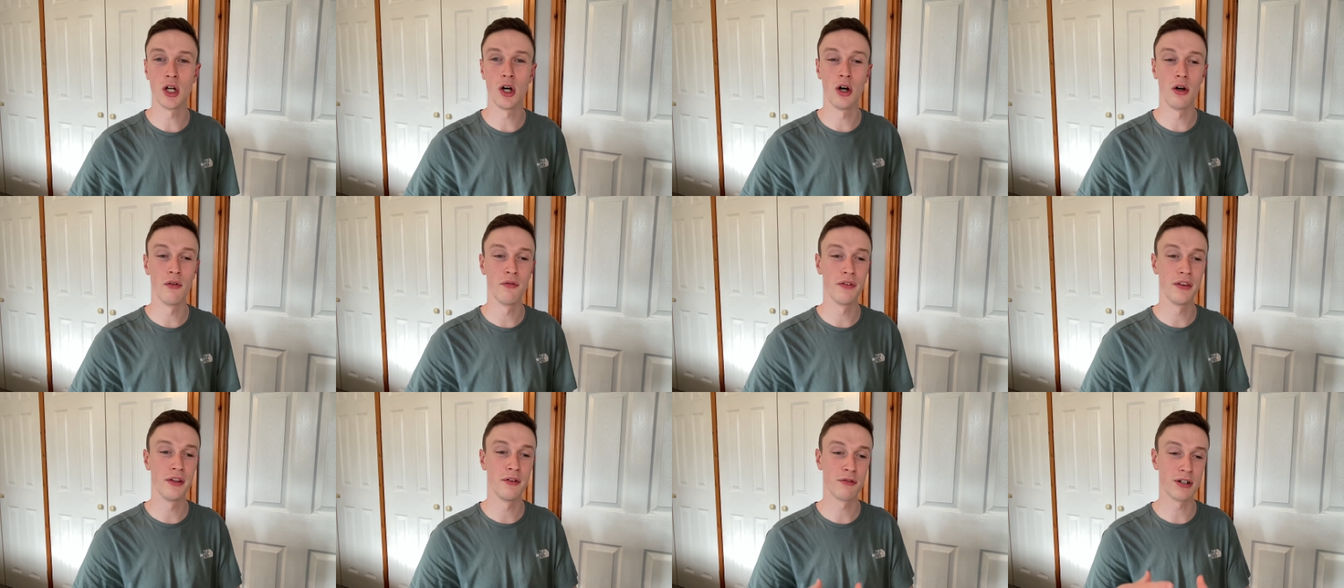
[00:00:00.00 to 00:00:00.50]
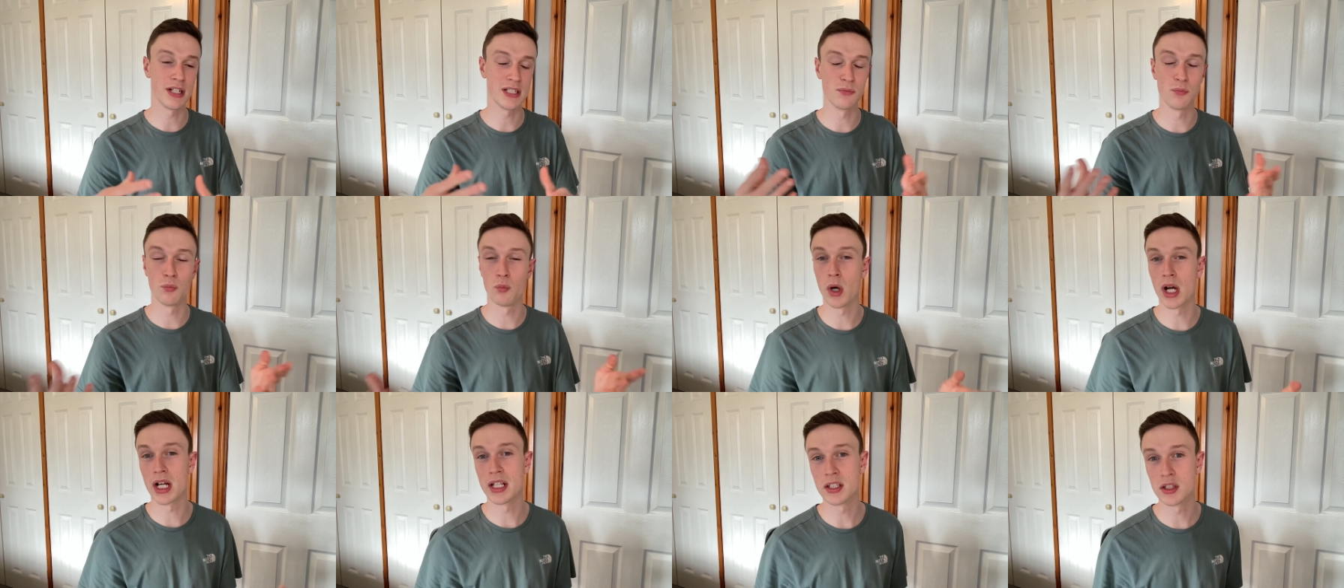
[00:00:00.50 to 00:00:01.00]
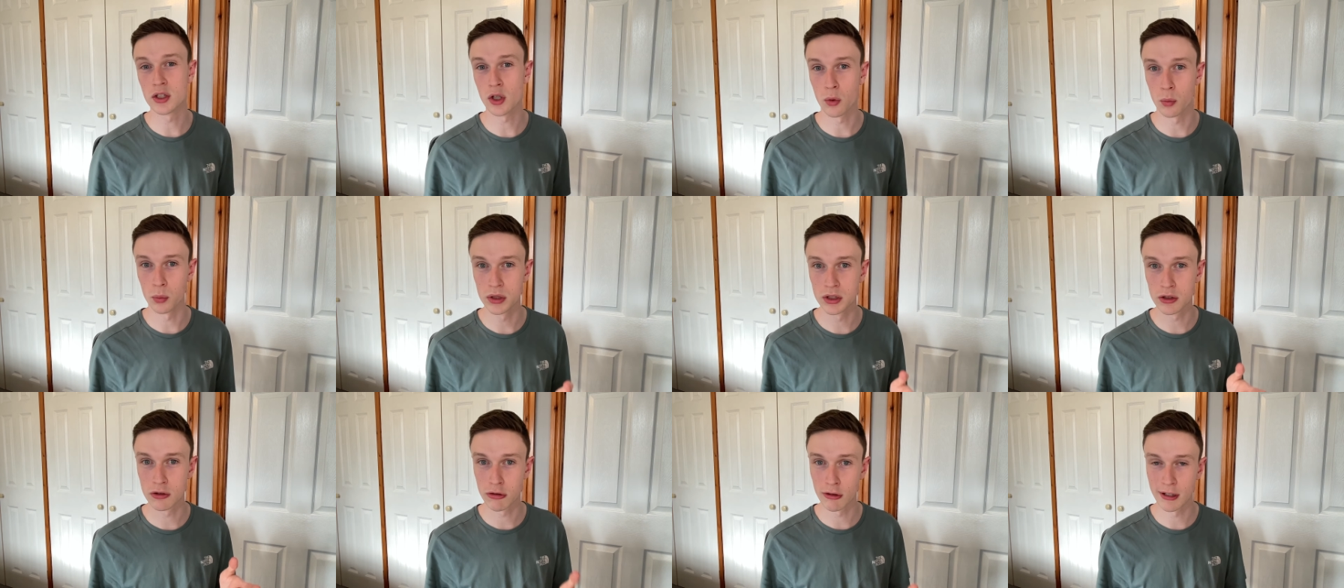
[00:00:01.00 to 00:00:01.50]
of the reason why the song
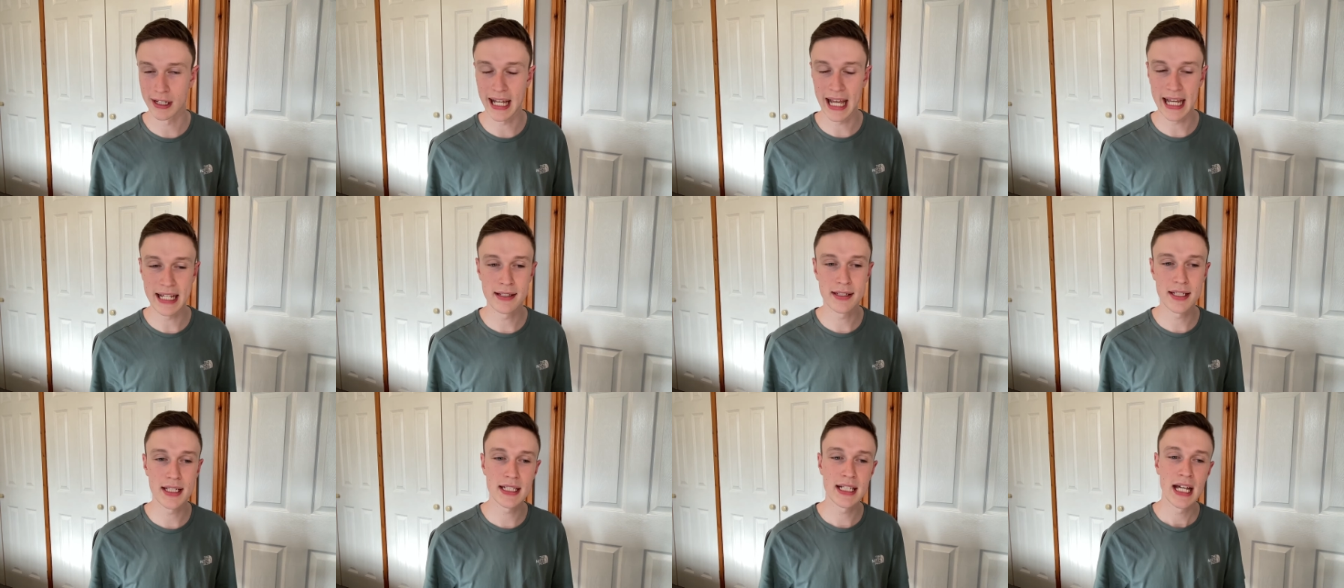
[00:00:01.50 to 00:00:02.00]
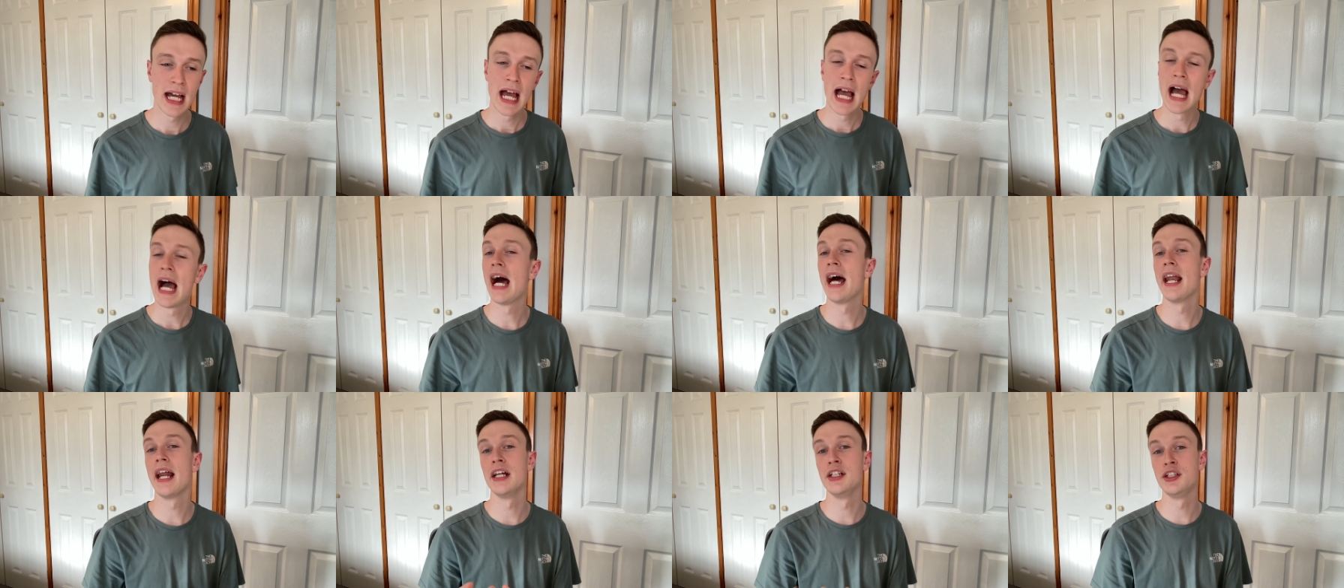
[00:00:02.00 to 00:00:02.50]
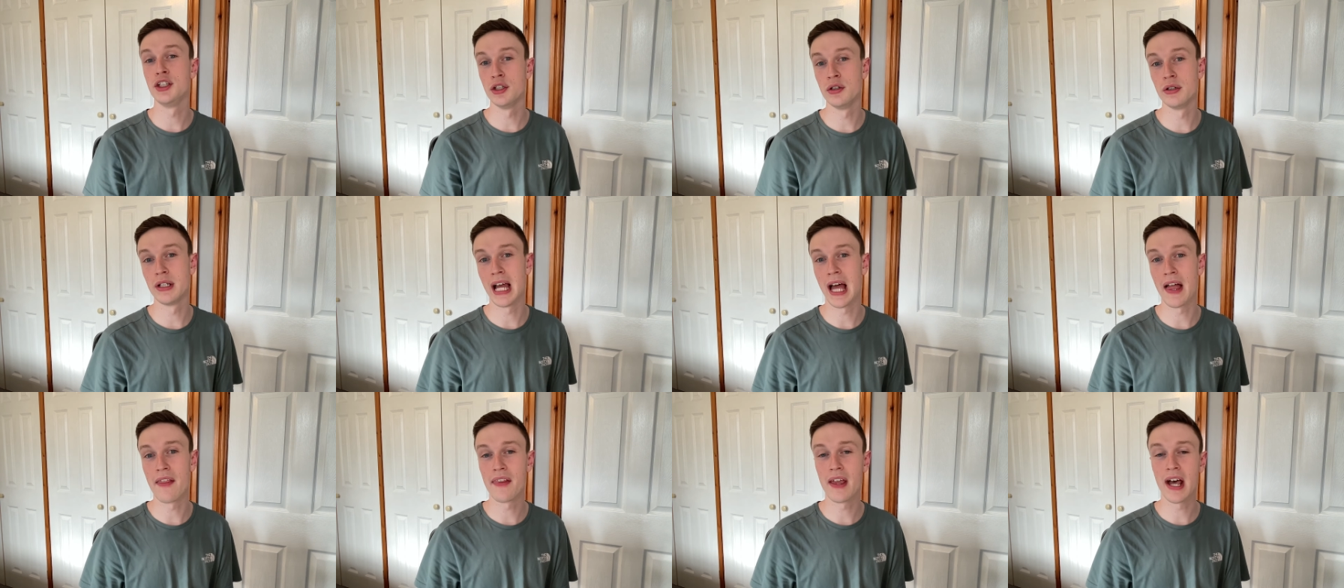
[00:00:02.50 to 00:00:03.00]
was created, and I do
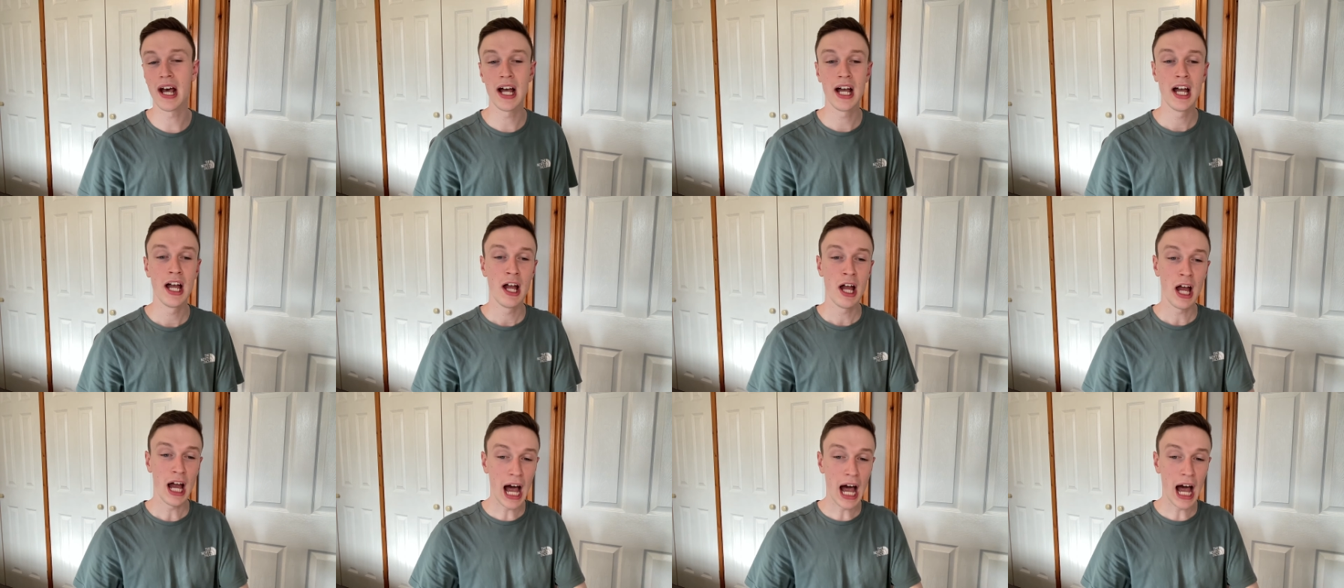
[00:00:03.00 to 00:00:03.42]
get that.